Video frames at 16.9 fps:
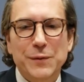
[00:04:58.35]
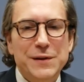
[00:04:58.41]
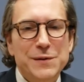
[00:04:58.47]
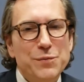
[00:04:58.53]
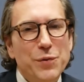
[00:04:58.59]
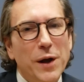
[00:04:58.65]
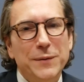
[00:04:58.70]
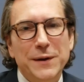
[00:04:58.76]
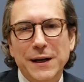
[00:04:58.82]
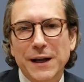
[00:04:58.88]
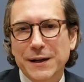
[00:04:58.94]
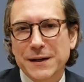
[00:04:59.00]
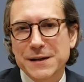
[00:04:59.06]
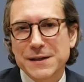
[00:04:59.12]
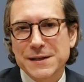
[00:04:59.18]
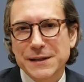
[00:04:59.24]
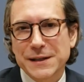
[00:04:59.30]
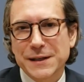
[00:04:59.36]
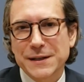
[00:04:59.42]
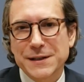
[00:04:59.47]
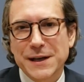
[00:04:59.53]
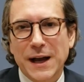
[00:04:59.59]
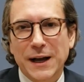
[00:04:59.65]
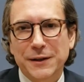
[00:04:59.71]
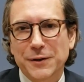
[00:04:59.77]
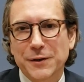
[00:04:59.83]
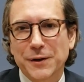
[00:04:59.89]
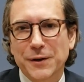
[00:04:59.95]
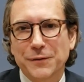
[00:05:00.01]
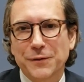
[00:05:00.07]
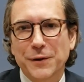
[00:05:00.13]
is probably not going to see a doctor